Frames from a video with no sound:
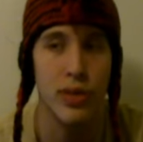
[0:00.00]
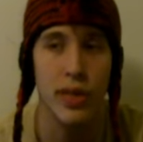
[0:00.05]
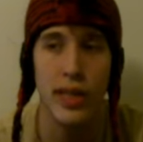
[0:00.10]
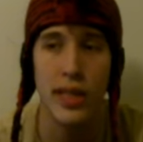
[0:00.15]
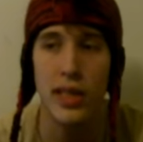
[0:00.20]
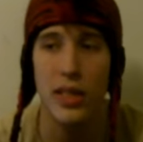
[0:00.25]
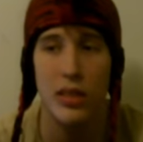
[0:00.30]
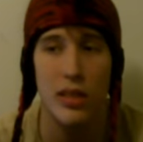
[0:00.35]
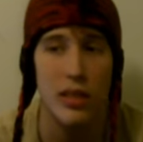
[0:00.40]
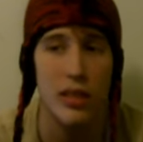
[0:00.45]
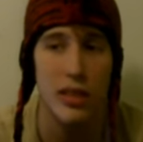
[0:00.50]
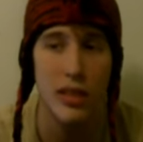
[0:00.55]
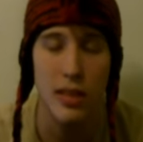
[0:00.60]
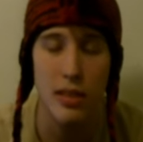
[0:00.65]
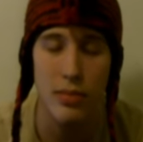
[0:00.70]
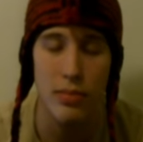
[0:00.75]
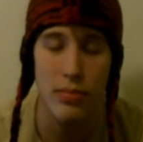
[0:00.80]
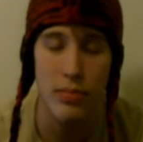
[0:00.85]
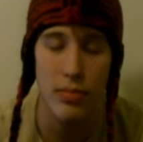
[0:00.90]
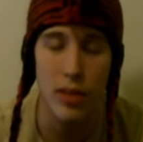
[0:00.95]
pretty
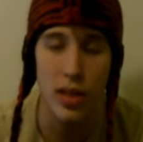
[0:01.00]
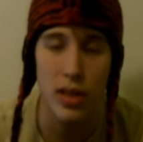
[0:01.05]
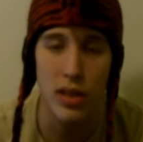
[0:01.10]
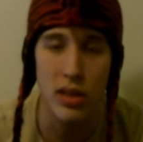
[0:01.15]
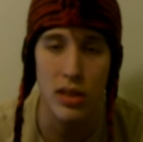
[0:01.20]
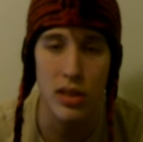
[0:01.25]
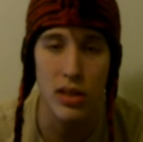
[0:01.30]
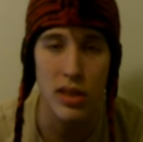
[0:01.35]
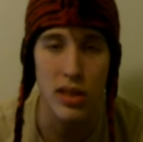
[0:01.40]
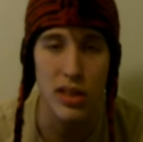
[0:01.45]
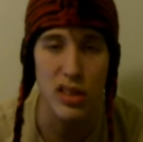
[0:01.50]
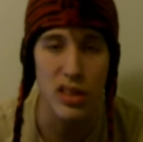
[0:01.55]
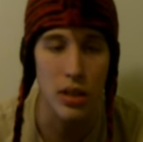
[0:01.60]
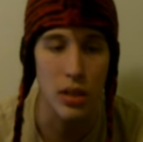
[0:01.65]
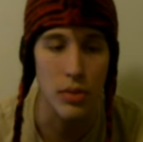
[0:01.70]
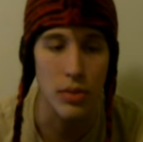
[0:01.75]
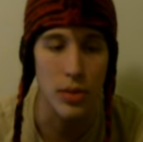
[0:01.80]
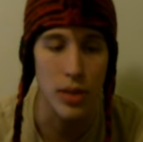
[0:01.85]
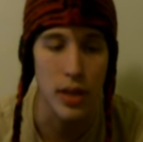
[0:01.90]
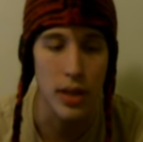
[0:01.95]
much the list
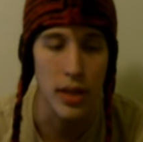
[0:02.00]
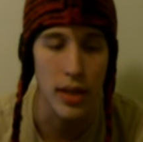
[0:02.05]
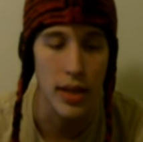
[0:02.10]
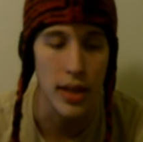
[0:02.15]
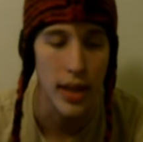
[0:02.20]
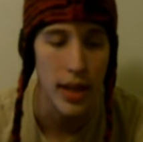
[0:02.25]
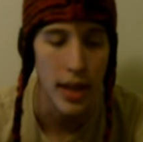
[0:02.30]
goes on.